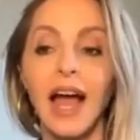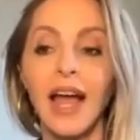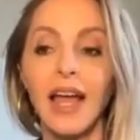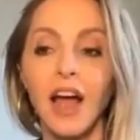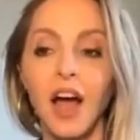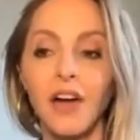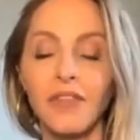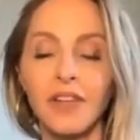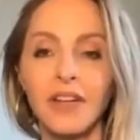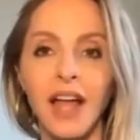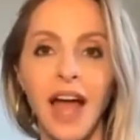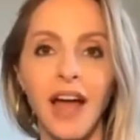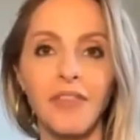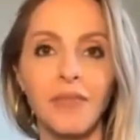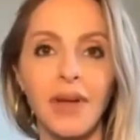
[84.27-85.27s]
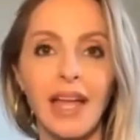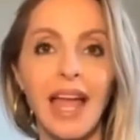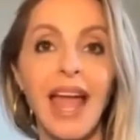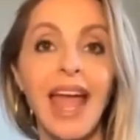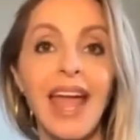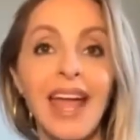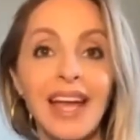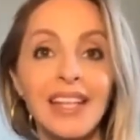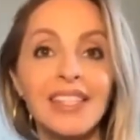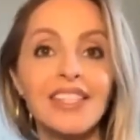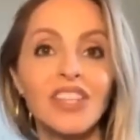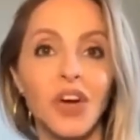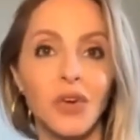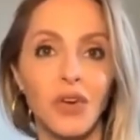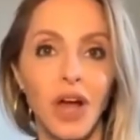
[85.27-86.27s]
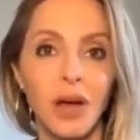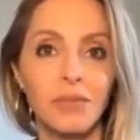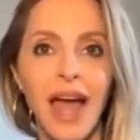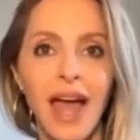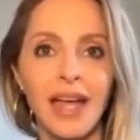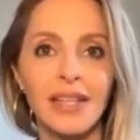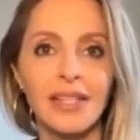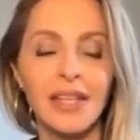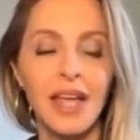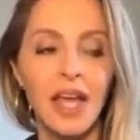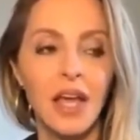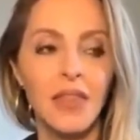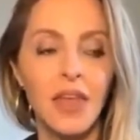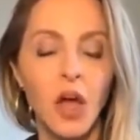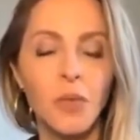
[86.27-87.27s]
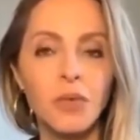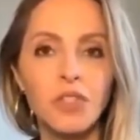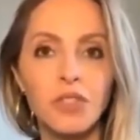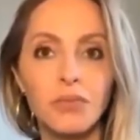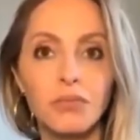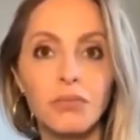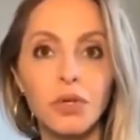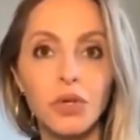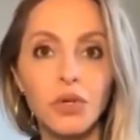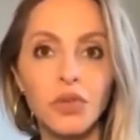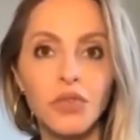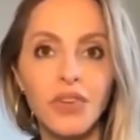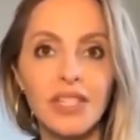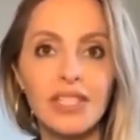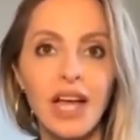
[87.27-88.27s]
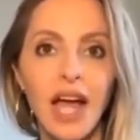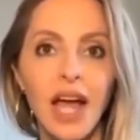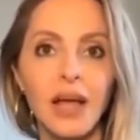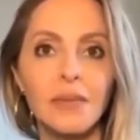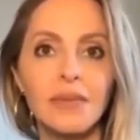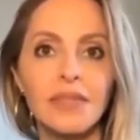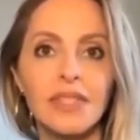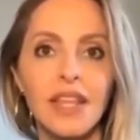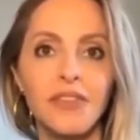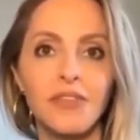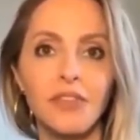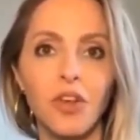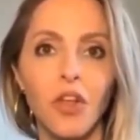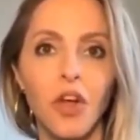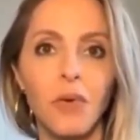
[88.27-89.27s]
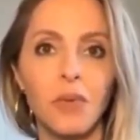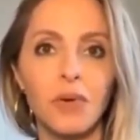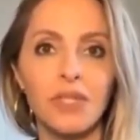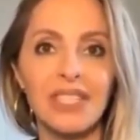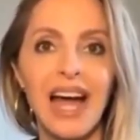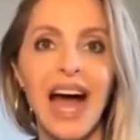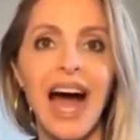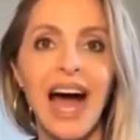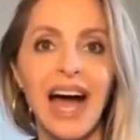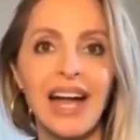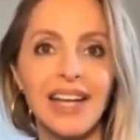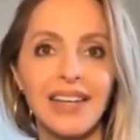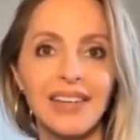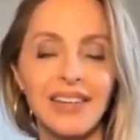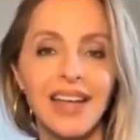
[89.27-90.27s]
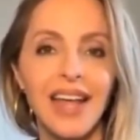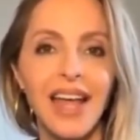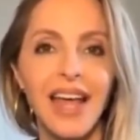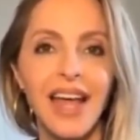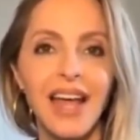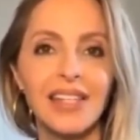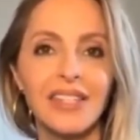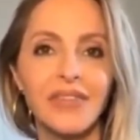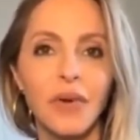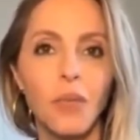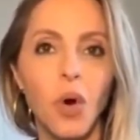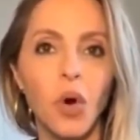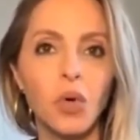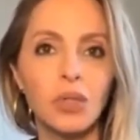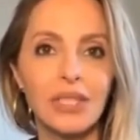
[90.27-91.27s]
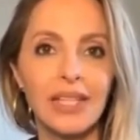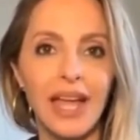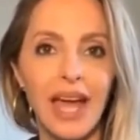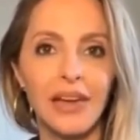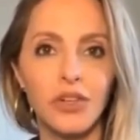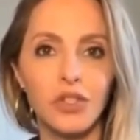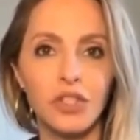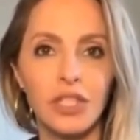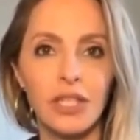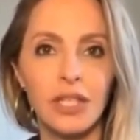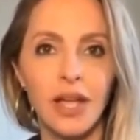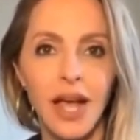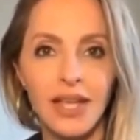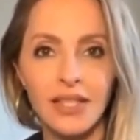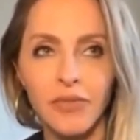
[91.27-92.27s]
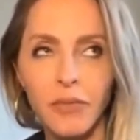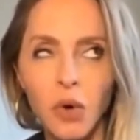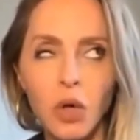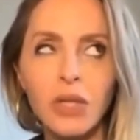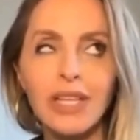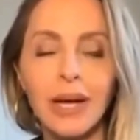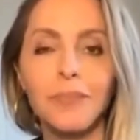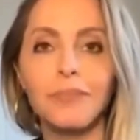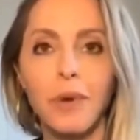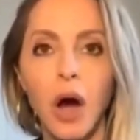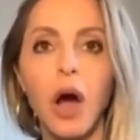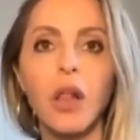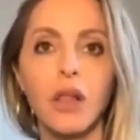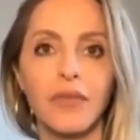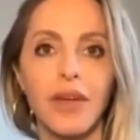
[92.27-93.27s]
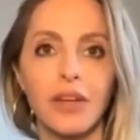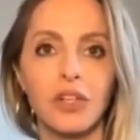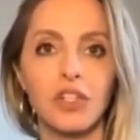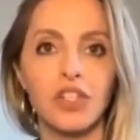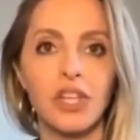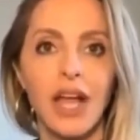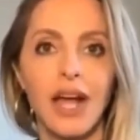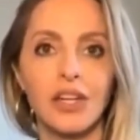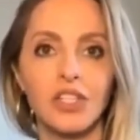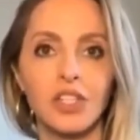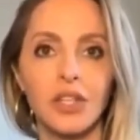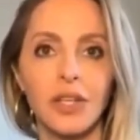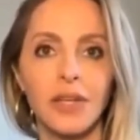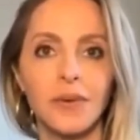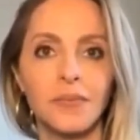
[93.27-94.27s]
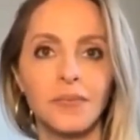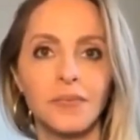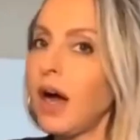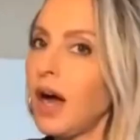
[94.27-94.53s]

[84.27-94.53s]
I often have my hands go numb and they almost move at times and they feel almost hot as if I'm holding energy, as if I'm holding a ball of energy, actually.